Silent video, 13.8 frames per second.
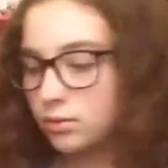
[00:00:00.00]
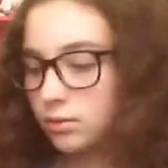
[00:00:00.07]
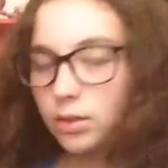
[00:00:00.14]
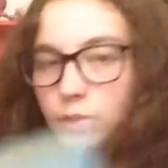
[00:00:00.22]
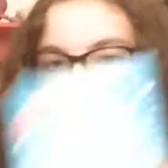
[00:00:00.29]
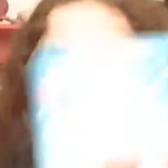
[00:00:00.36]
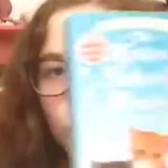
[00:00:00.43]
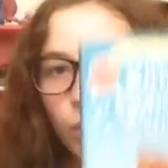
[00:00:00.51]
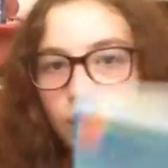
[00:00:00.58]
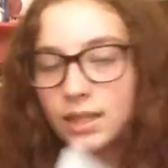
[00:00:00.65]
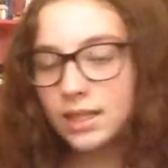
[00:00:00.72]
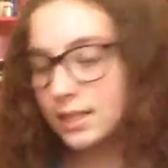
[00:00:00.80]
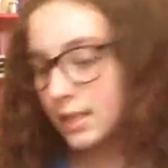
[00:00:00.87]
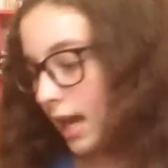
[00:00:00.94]
don't you want
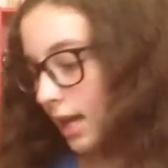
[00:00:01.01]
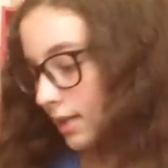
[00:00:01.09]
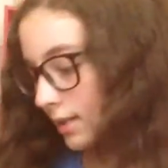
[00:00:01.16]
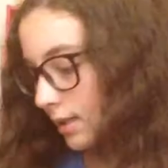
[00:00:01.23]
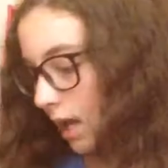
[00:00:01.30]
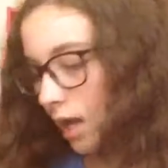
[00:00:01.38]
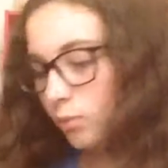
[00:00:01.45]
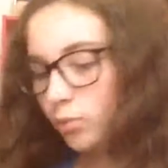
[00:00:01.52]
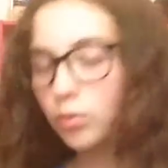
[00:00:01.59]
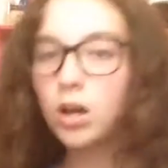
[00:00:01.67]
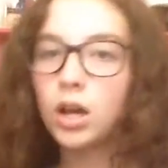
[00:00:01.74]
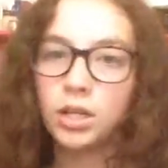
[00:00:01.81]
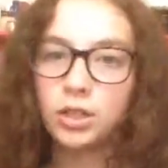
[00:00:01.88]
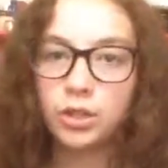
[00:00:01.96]
these cats? I,
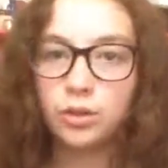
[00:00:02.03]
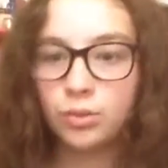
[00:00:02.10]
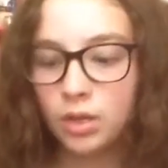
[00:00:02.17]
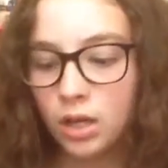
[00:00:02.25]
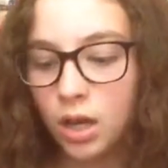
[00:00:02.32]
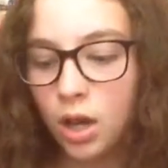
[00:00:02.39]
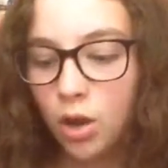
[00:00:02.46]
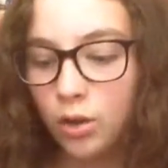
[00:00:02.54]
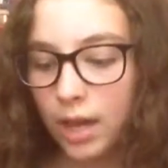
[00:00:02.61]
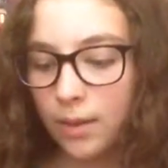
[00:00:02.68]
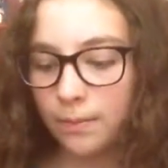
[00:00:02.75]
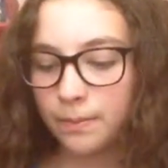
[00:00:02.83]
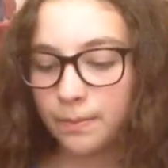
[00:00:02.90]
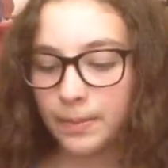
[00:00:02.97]
I do.
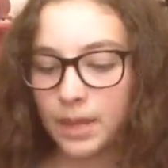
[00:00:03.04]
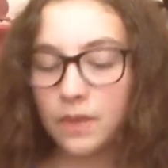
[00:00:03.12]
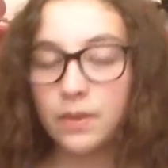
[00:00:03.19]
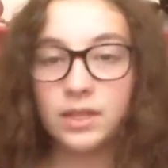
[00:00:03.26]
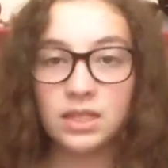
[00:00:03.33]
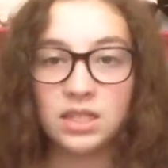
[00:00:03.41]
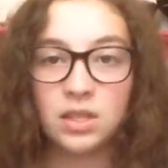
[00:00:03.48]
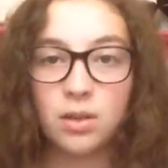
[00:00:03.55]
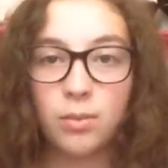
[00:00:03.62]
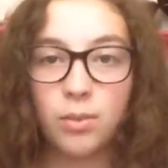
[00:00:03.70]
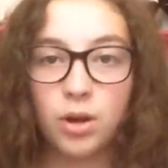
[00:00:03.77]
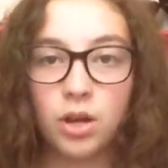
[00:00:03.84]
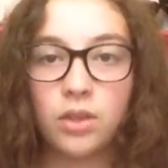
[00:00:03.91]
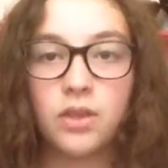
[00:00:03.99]
Okay, this is a
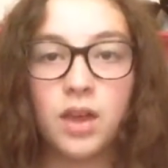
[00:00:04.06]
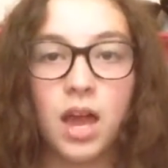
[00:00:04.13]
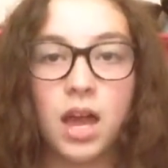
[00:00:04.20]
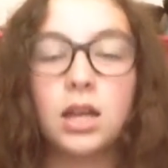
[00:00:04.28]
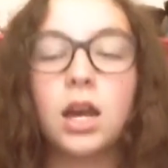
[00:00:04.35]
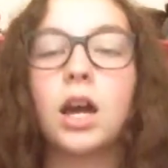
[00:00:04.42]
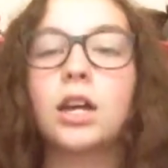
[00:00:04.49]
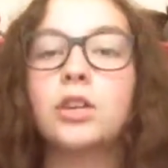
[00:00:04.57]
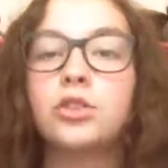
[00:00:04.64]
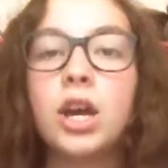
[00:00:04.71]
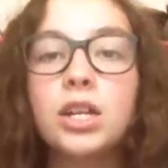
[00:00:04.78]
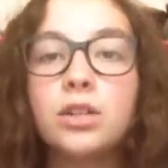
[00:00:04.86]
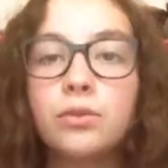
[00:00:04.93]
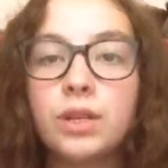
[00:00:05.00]
book that I
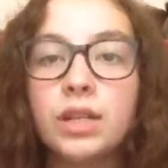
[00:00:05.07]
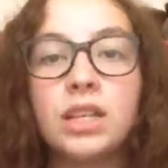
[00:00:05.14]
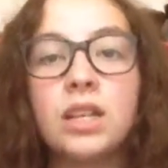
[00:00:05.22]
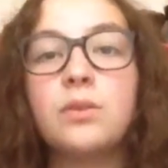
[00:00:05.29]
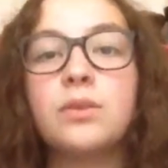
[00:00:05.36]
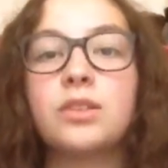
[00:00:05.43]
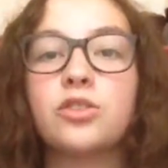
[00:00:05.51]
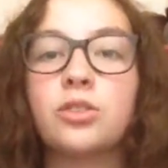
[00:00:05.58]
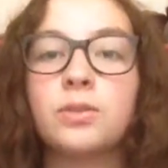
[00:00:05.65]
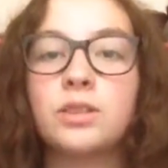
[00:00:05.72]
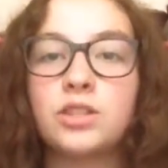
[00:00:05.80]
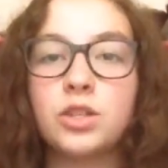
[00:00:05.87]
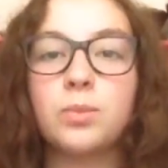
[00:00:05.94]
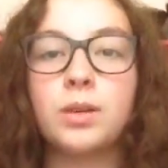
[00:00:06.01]
tried to read, and it was extremely
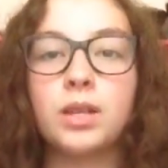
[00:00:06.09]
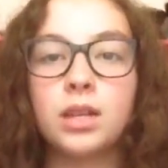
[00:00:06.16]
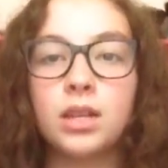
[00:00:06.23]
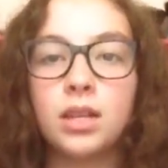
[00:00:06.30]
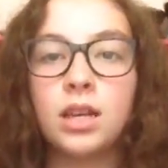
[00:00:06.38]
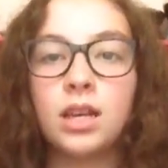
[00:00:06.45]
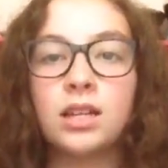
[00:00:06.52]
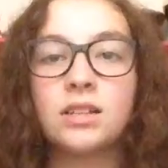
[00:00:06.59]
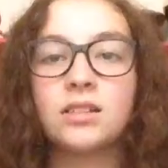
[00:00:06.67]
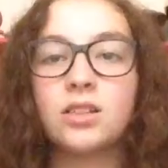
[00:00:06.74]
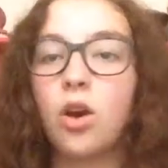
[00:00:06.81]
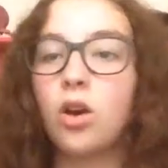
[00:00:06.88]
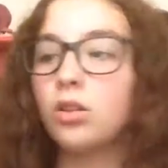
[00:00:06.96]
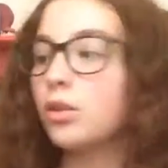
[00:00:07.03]
stupid. It's
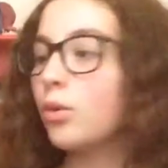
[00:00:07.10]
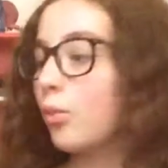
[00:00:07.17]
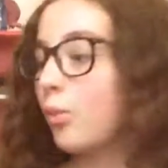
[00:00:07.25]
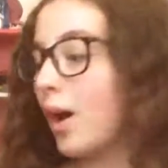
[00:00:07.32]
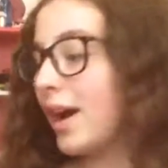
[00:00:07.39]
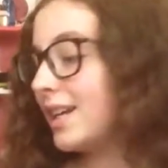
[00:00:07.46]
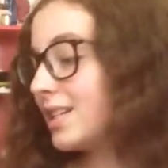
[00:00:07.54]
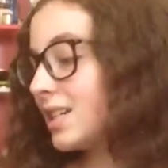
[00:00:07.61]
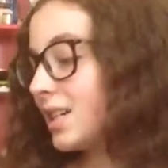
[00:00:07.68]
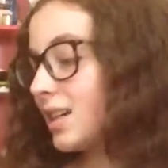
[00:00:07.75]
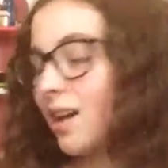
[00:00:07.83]
called White